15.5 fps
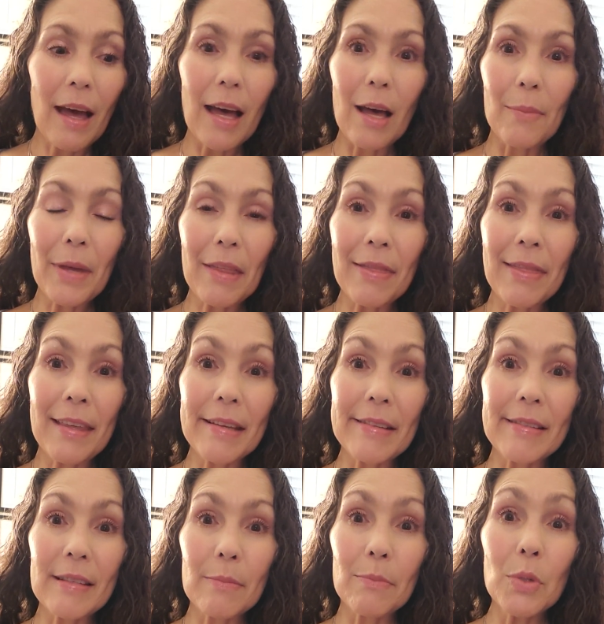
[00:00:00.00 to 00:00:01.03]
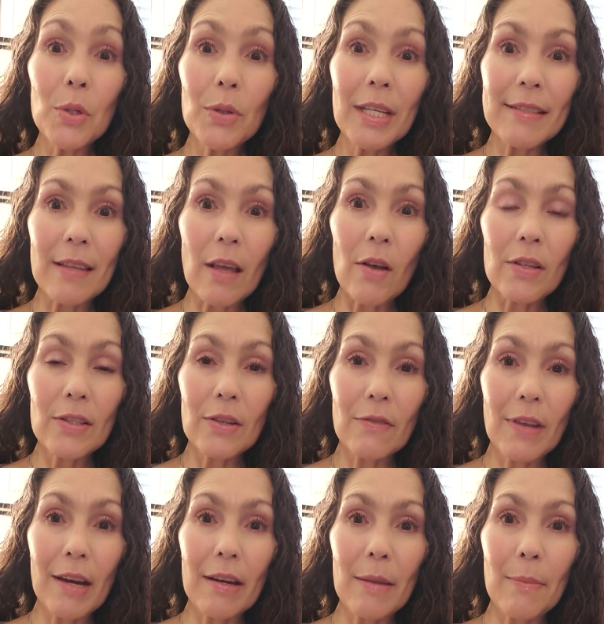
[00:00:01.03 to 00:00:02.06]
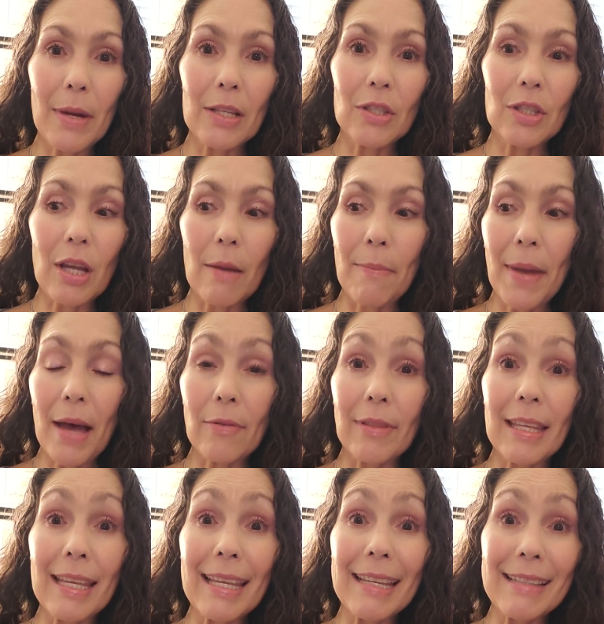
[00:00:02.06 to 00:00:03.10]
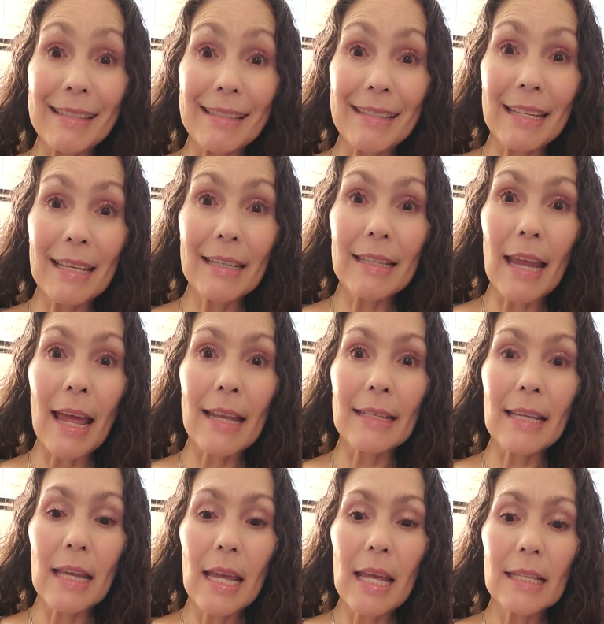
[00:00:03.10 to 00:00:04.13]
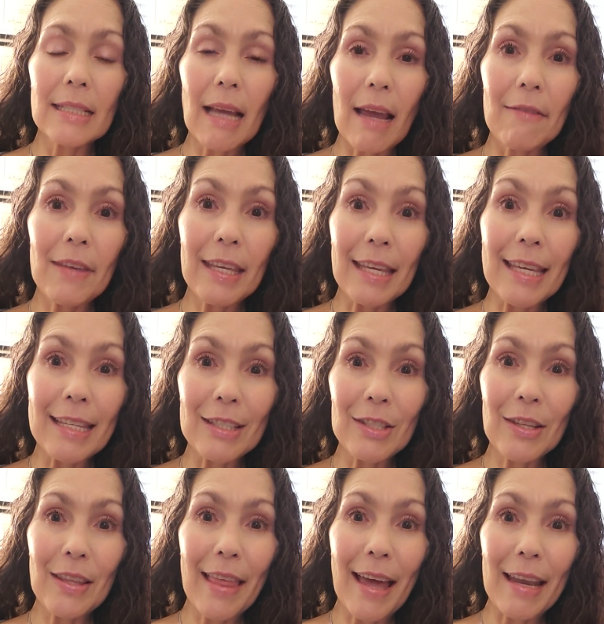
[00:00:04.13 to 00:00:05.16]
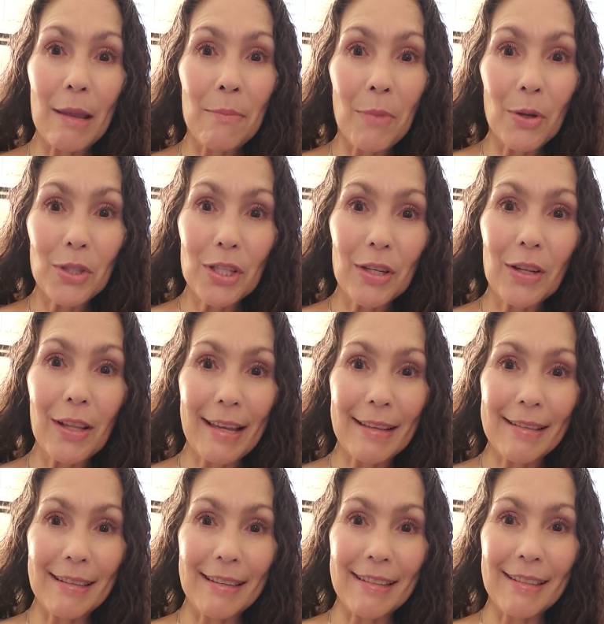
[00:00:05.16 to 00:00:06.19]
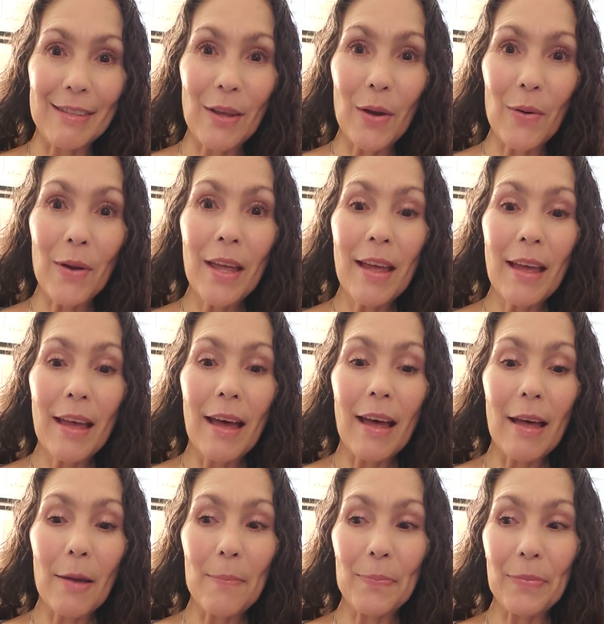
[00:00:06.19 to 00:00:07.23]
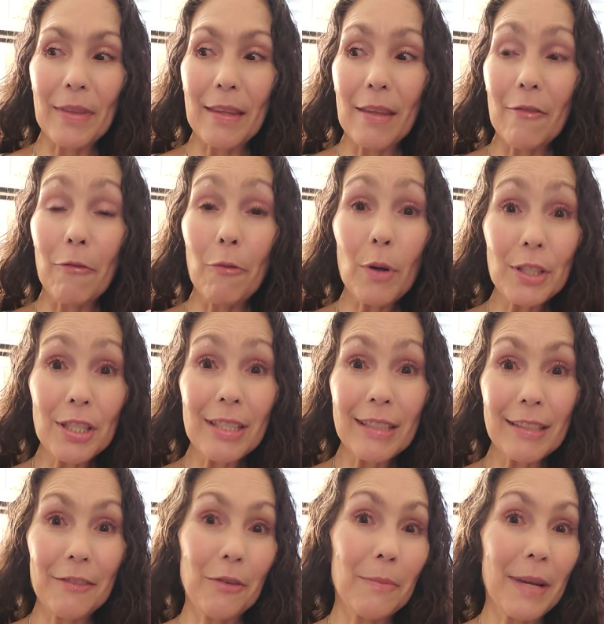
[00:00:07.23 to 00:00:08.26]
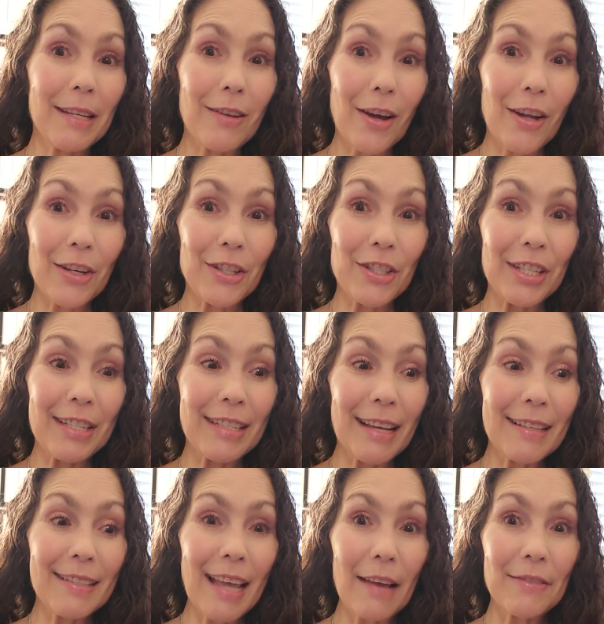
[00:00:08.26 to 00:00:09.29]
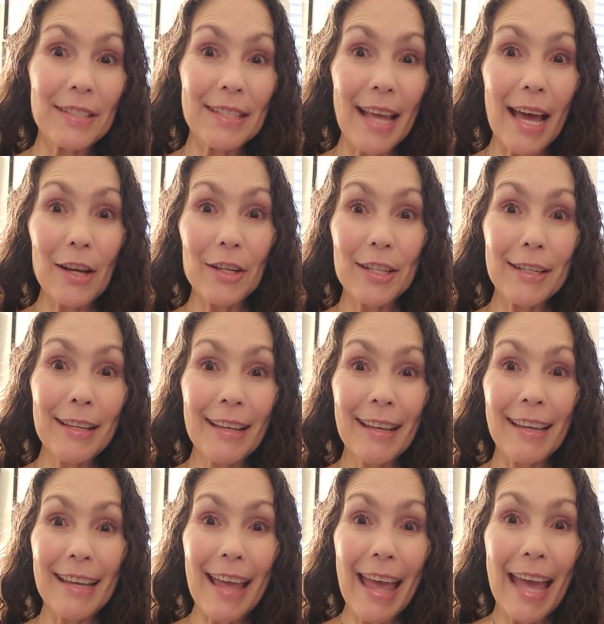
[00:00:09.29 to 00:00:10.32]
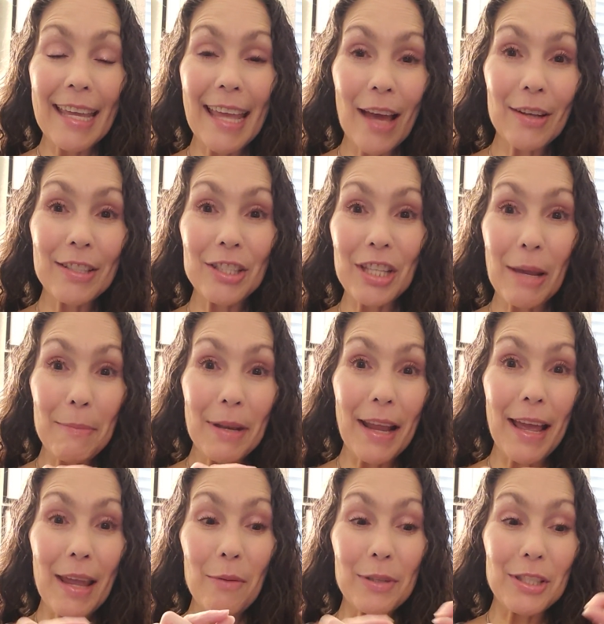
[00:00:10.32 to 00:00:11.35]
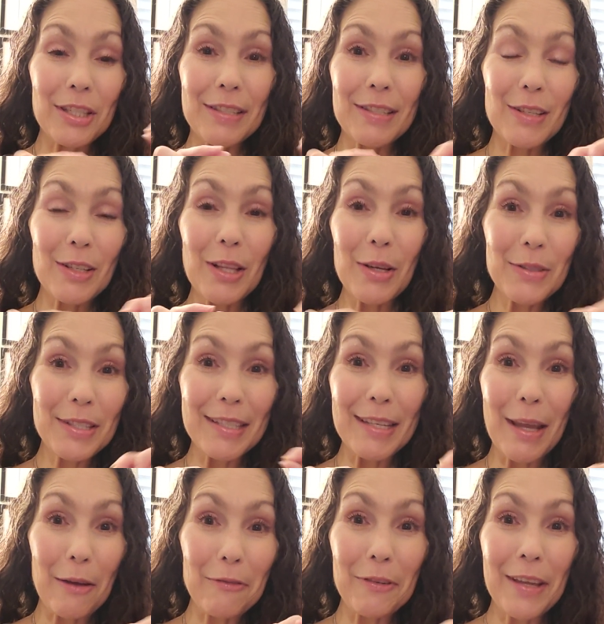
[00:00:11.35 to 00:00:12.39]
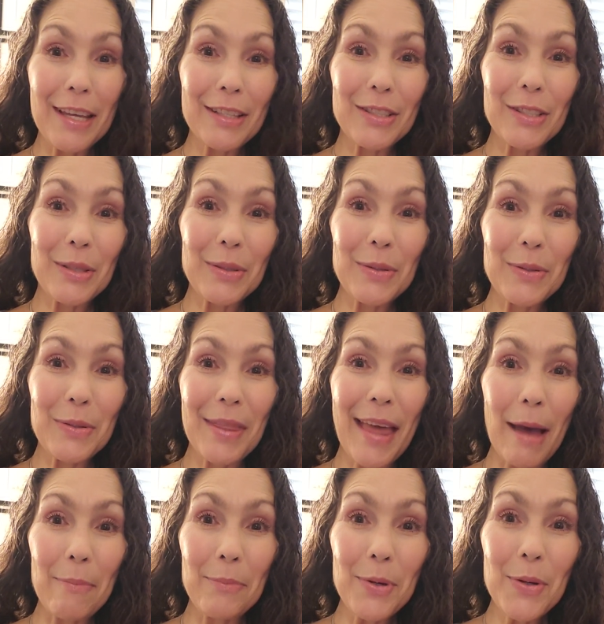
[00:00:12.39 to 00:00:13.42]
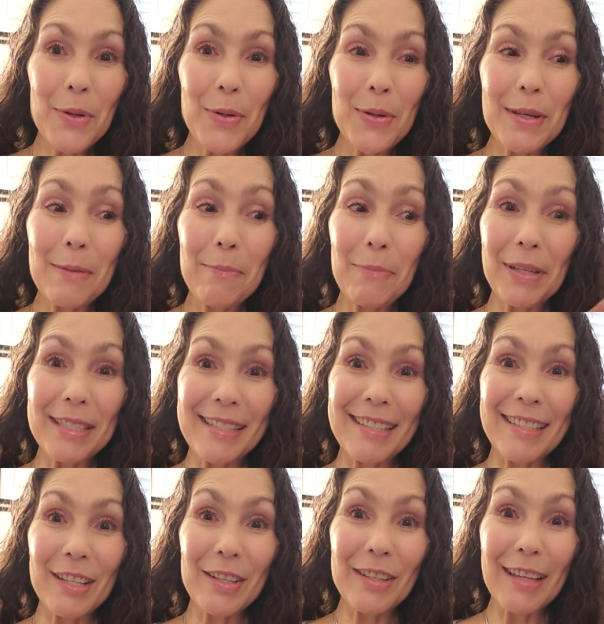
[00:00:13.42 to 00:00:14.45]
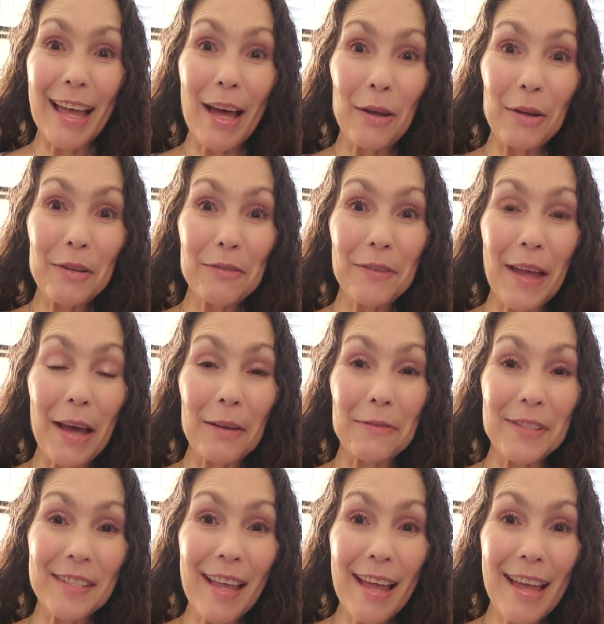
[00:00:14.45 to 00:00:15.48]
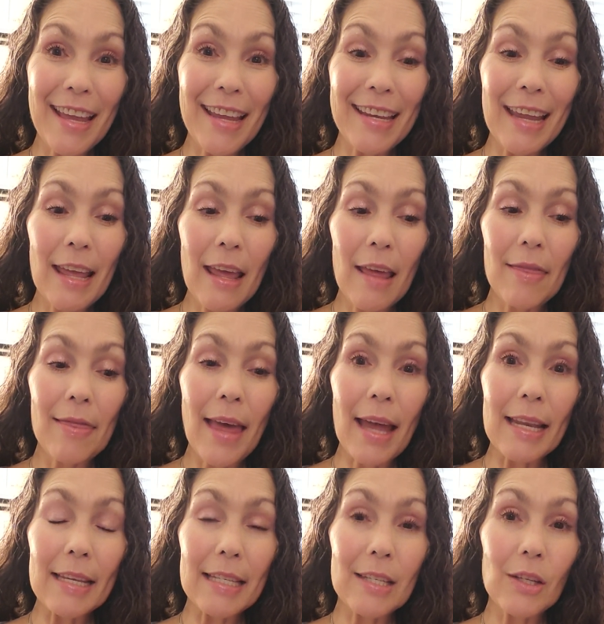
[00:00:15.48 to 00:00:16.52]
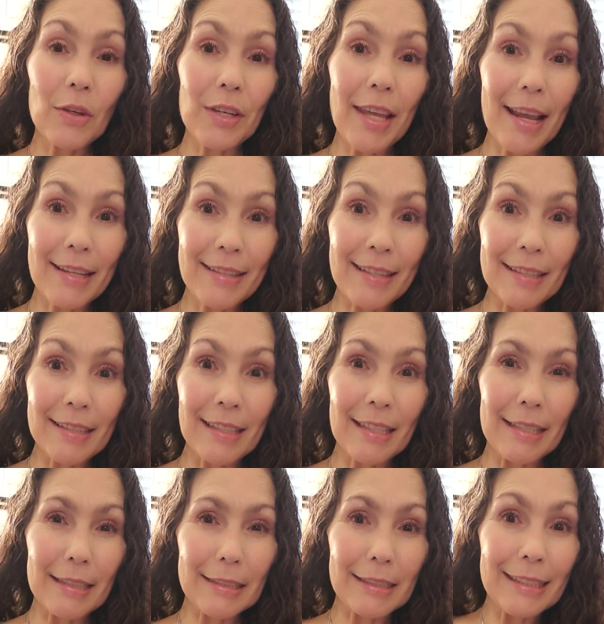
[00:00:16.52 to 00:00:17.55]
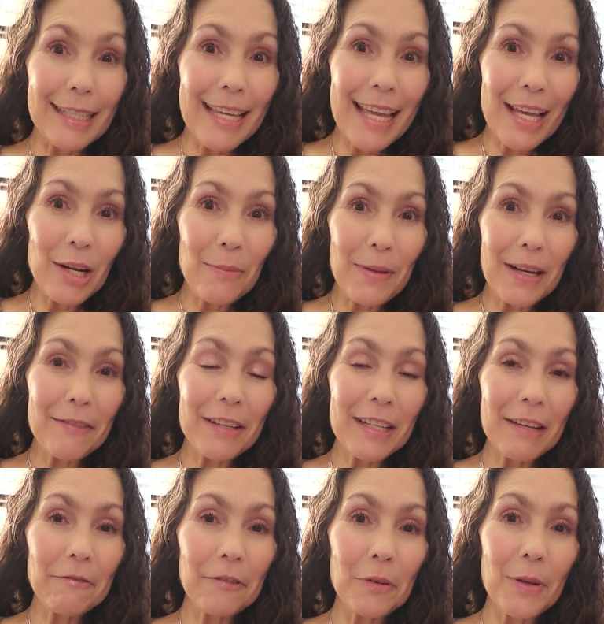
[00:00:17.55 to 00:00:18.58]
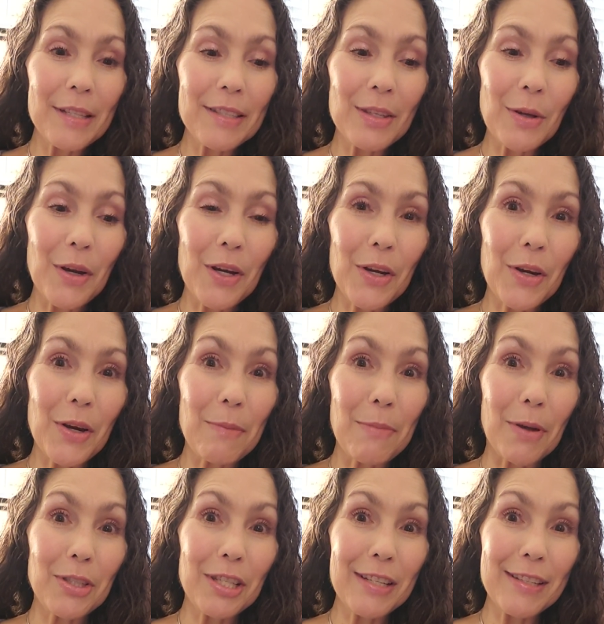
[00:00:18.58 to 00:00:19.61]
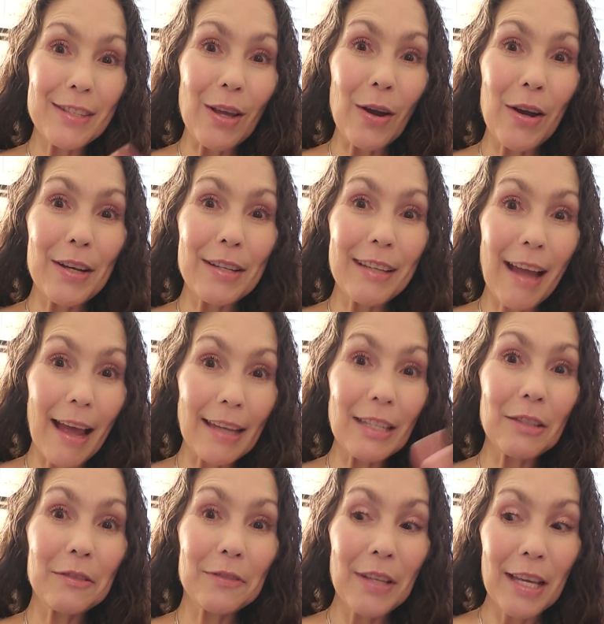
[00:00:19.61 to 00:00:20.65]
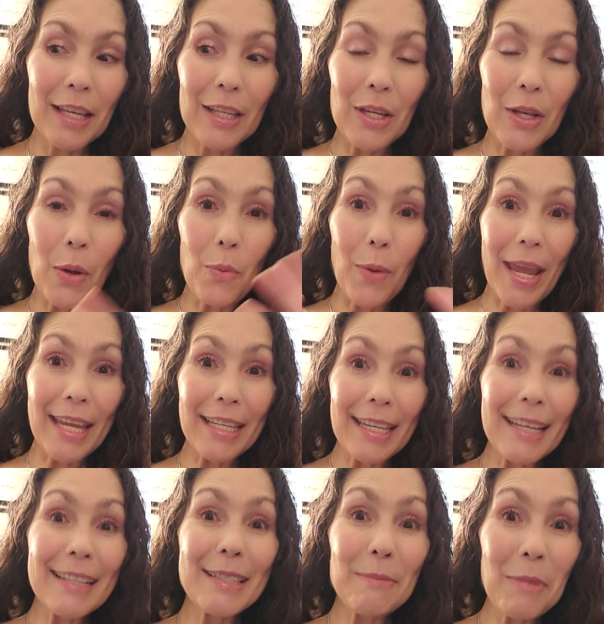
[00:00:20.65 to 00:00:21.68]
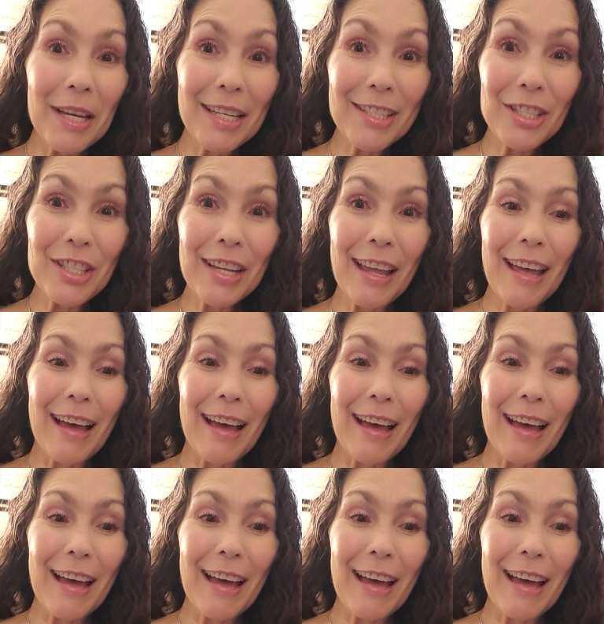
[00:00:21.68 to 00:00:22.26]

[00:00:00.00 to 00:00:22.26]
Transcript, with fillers: Um, this moon is also very much about the instinct and diving into that emotional essence. So um, fortunately for my daughter, she does have Saturn hanging out in Gemini, which is close enough to that moon, but still out of out of sign, that it creates a, a little bit of an influence. So her emotions aren't kind of you know waning as much.